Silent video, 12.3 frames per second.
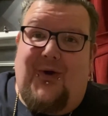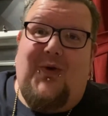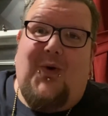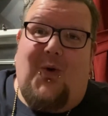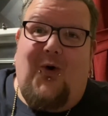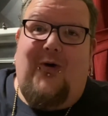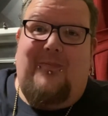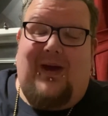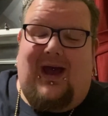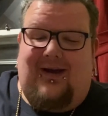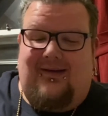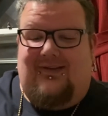horror
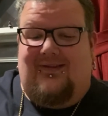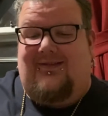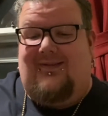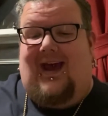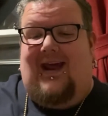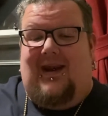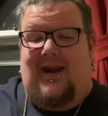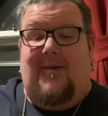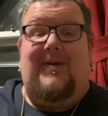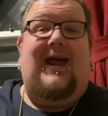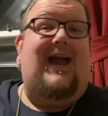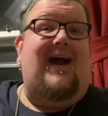pack since signing up, and
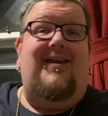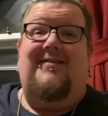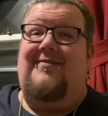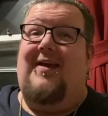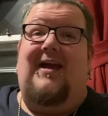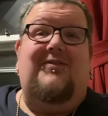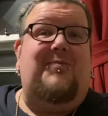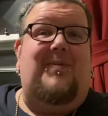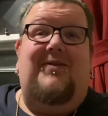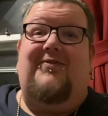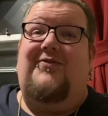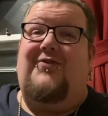I gotta say, it's been
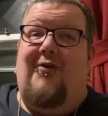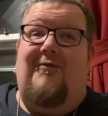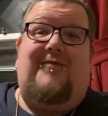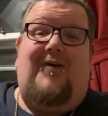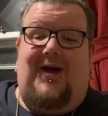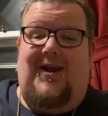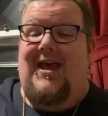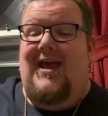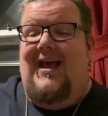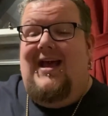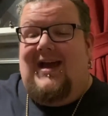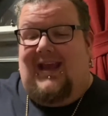so fun
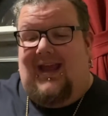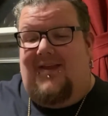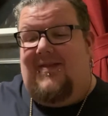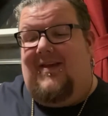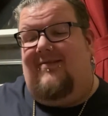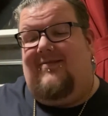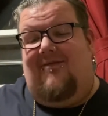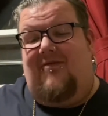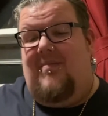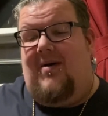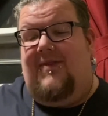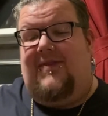getting these every
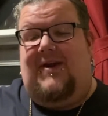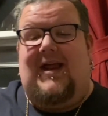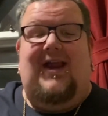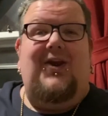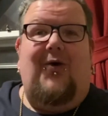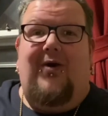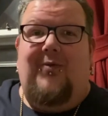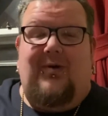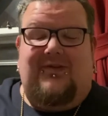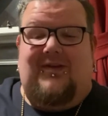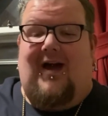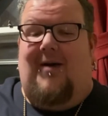month and not knowing
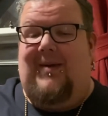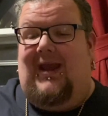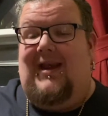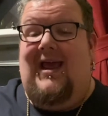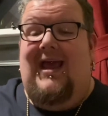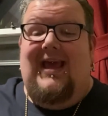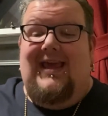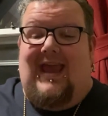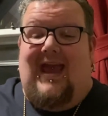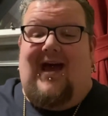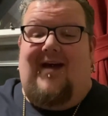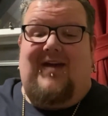what's coming.
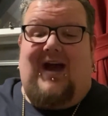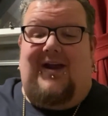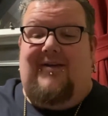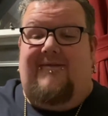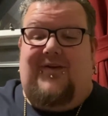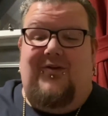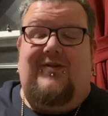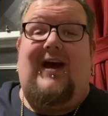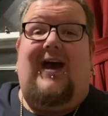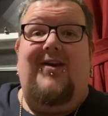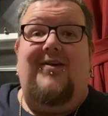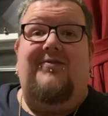Yeah, I've gotten a few
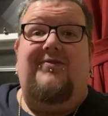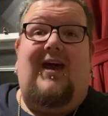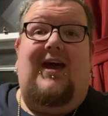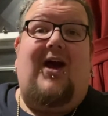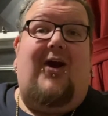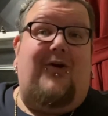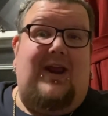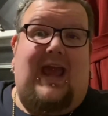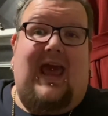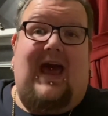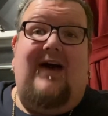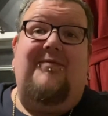titles that I already
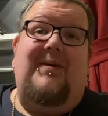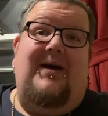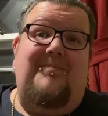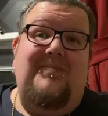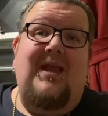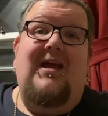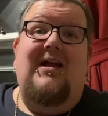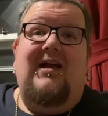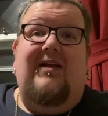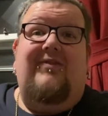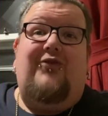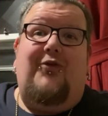have, but
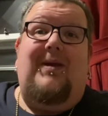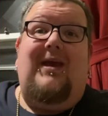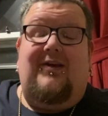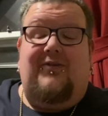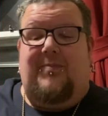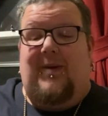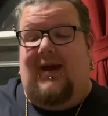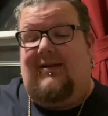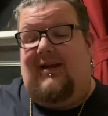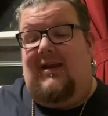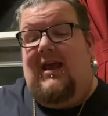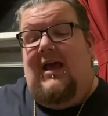it's to be
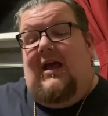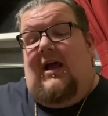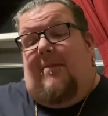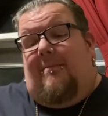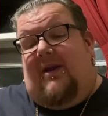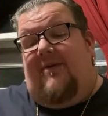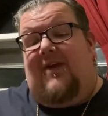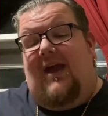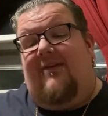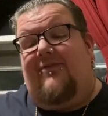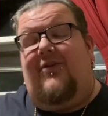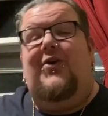expected. But if you
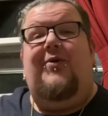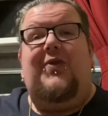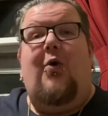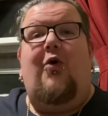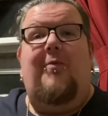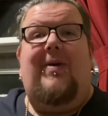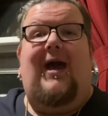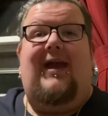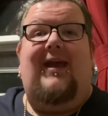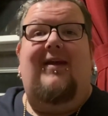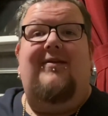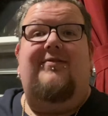guys want to know what the horror pack
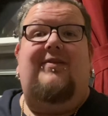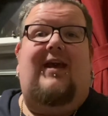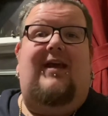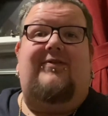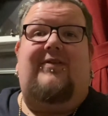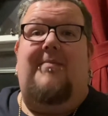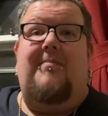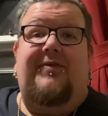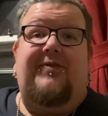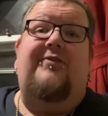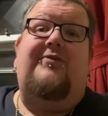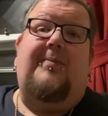is, it's a
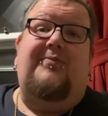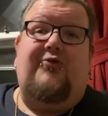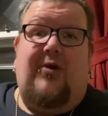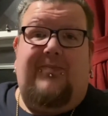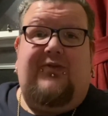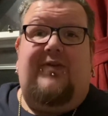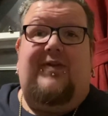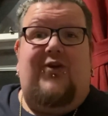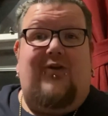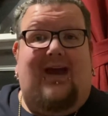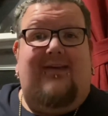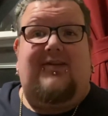monthly subscription that you
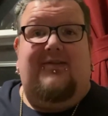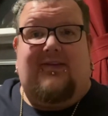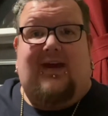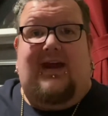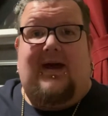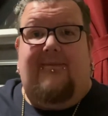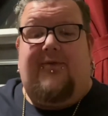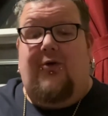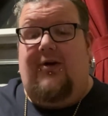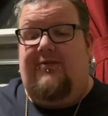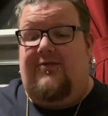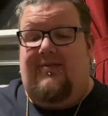guys can sign up for.
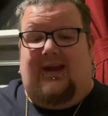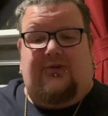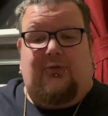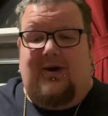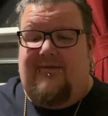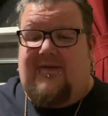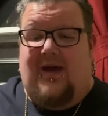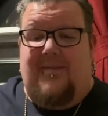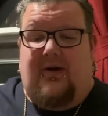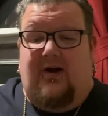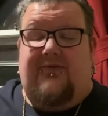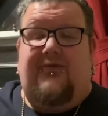It's like 25
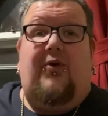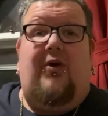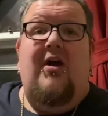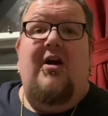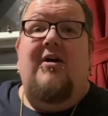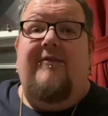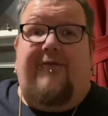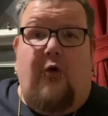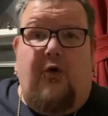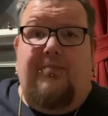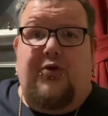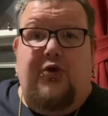bucks for four
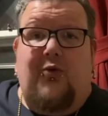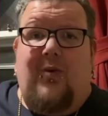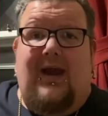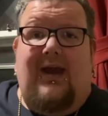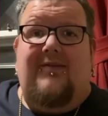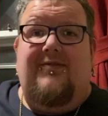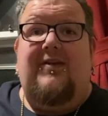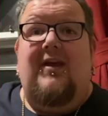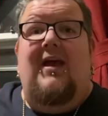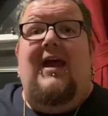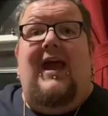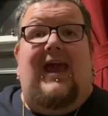Blu-rays,
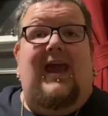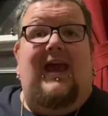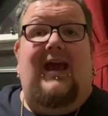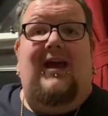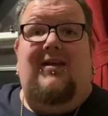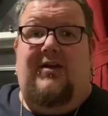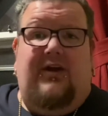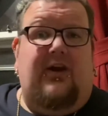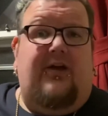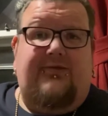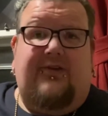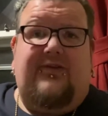and you can
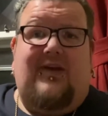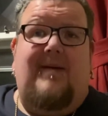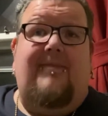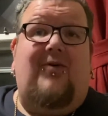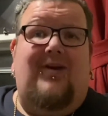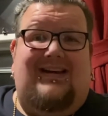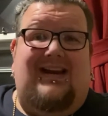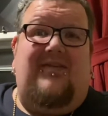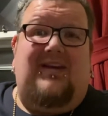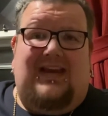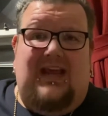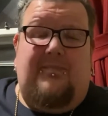also sign up for a
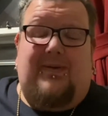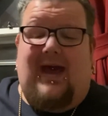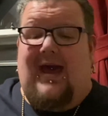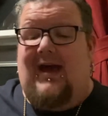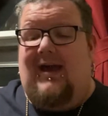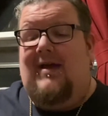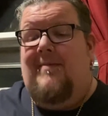DVD pack.